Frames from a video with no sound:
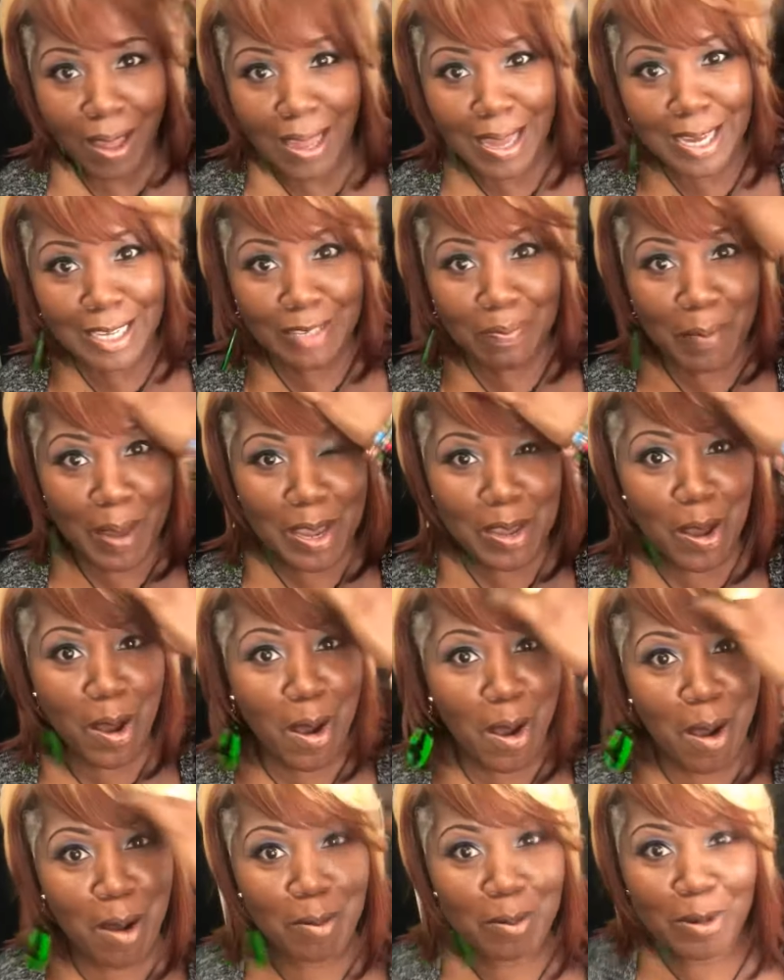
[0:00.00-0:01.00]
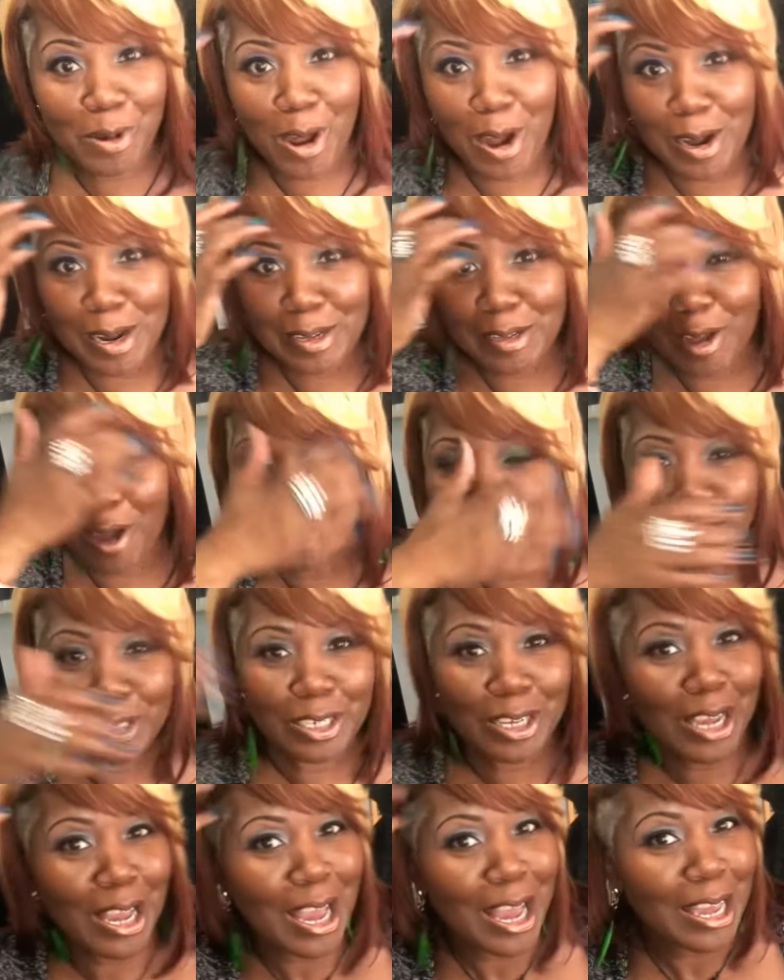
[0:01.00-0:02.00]
It's me, your homegirl,
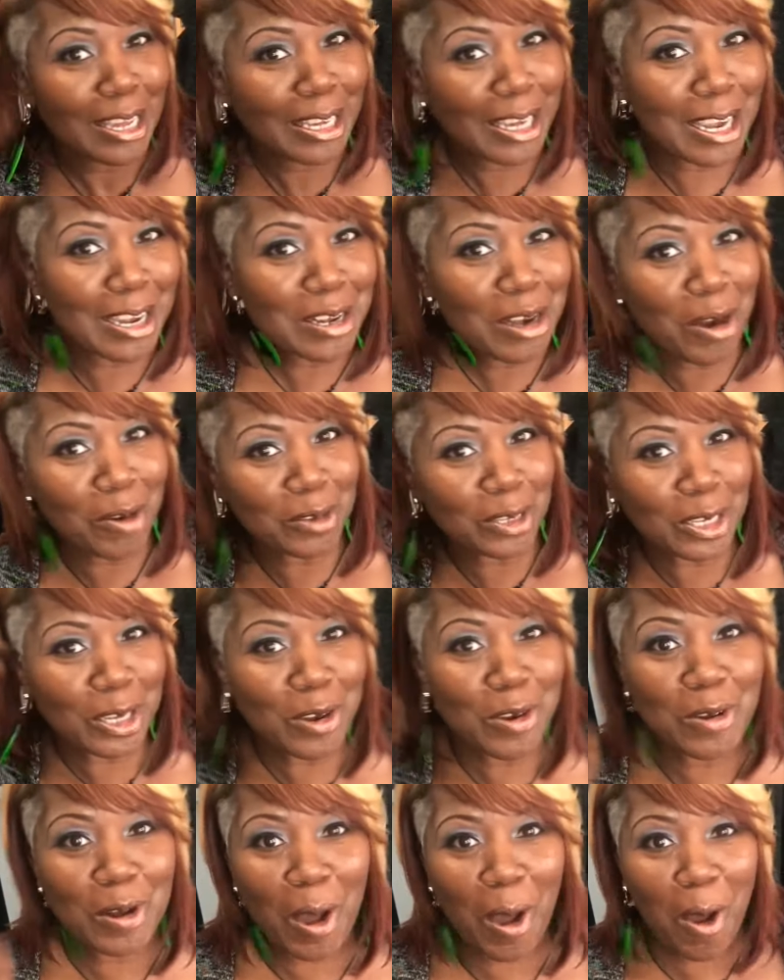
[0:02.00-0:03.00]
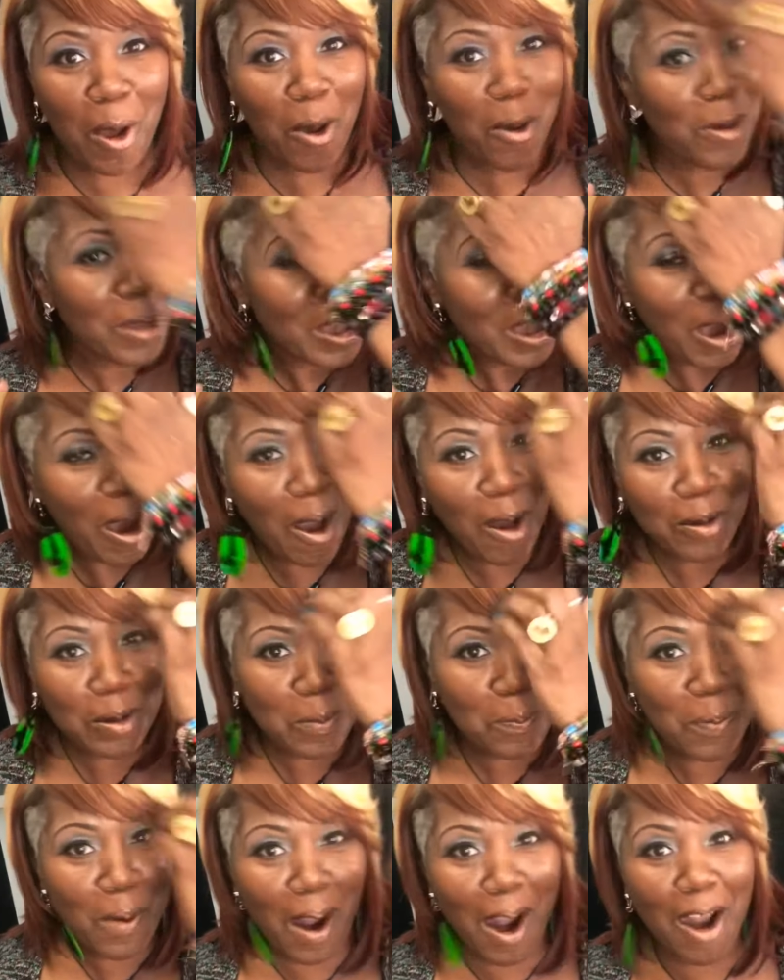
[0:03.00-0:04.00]
Natasha, getting her cute on the
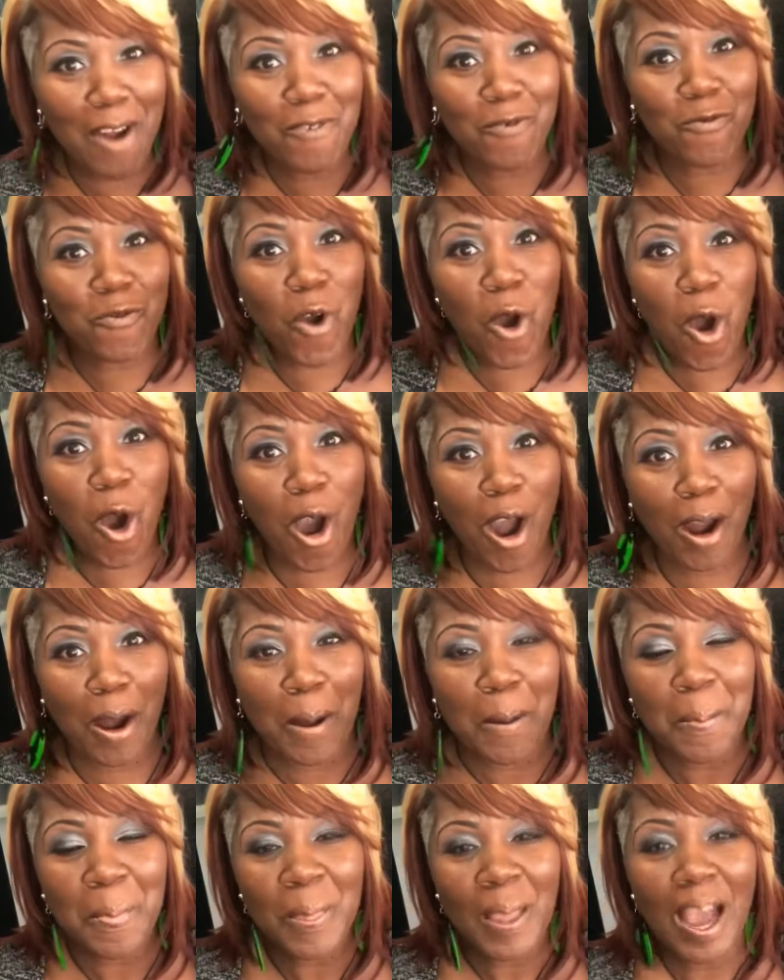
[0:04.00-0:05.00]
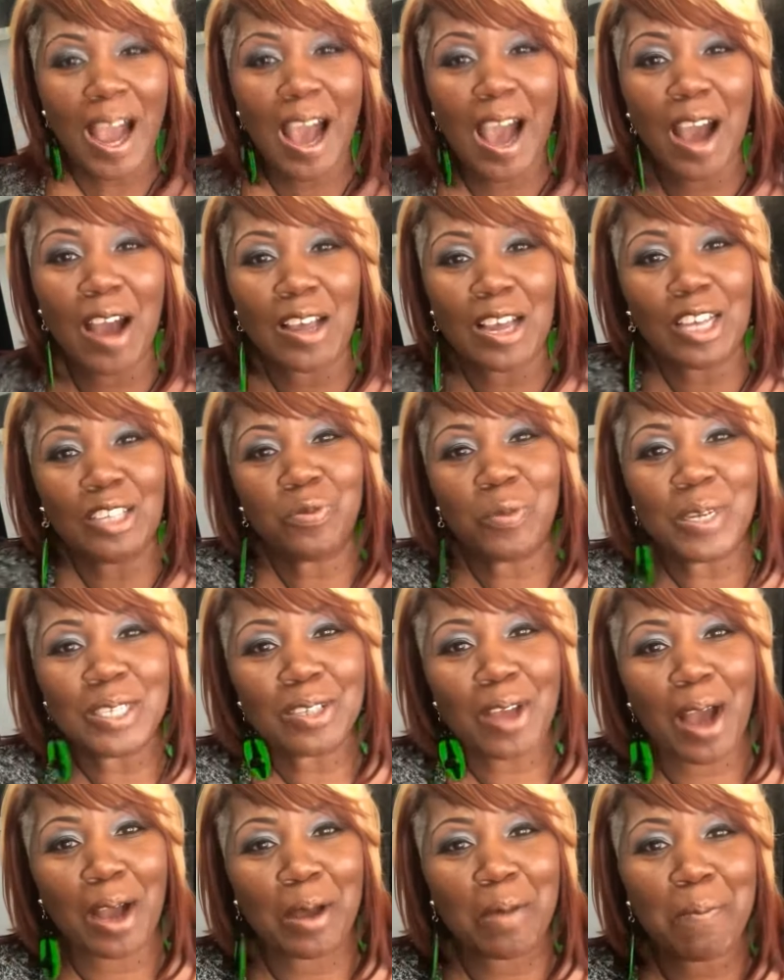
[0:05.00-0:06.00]
part 4 as we
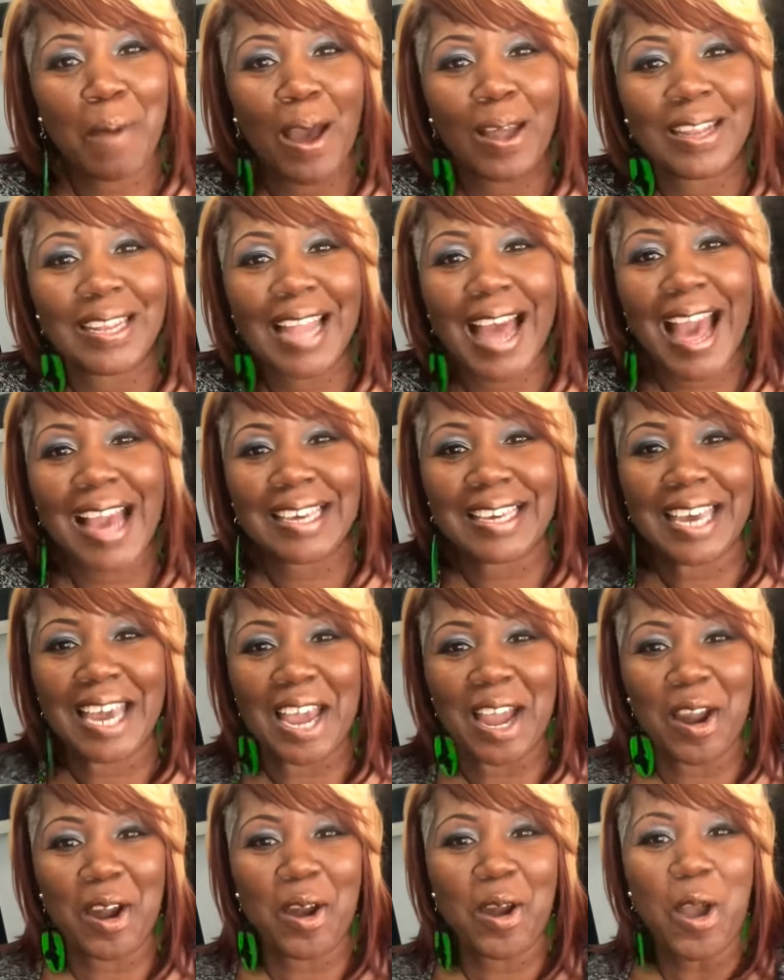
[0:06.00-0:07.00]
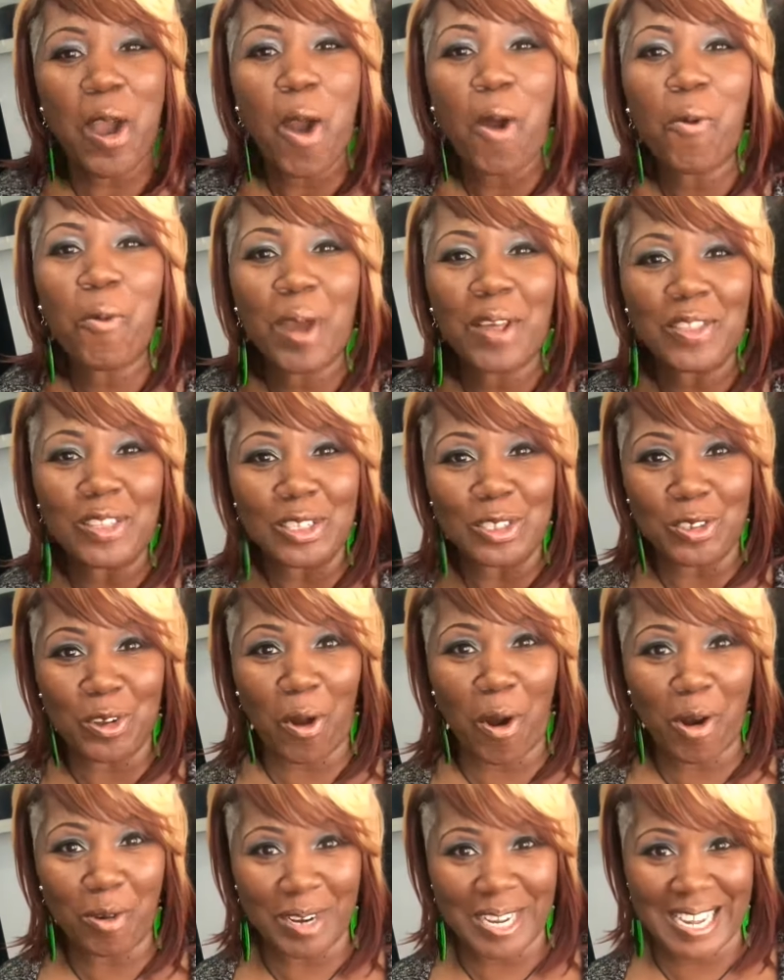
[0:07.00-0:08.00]
talk about lock care with
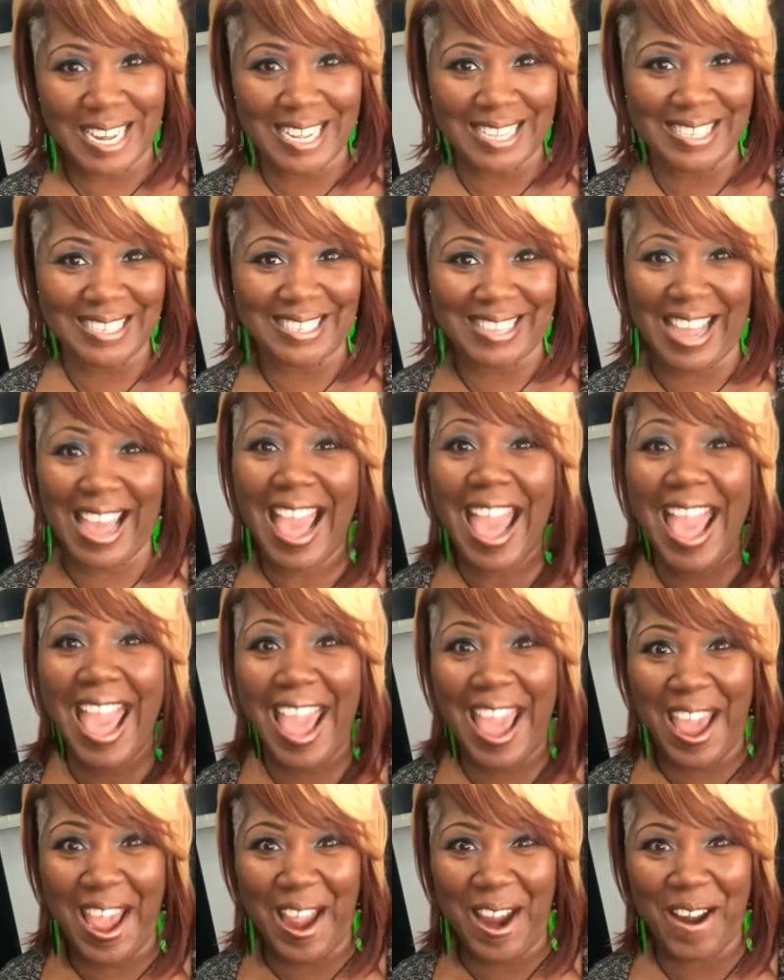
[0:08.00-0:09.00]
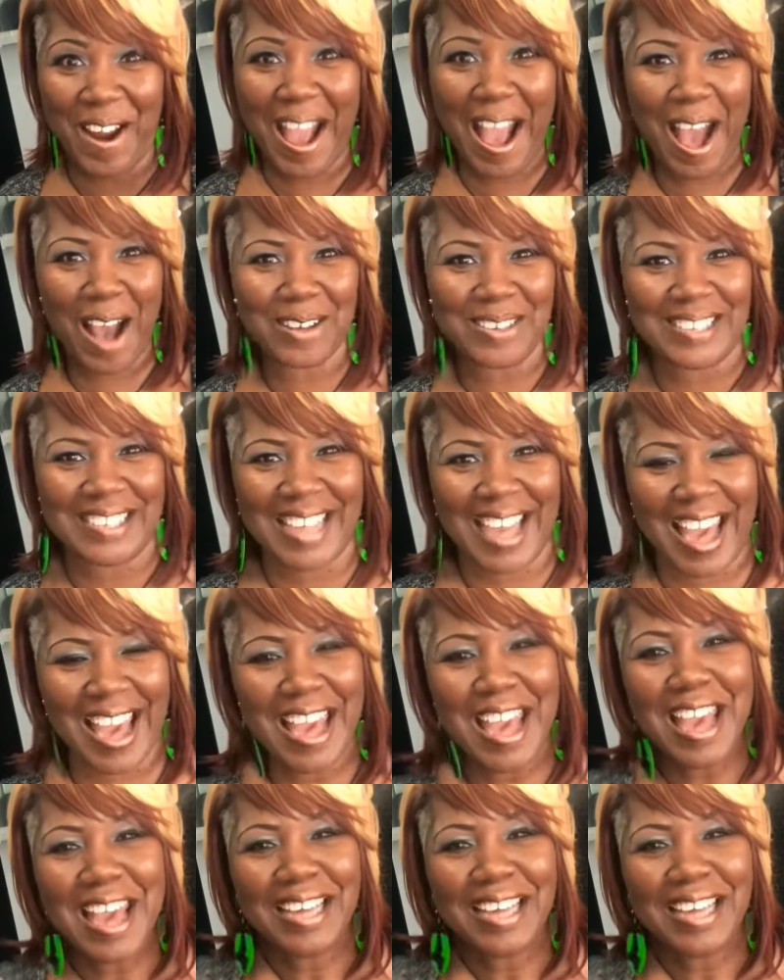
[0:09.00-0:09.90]
Dorian's hair. How's that?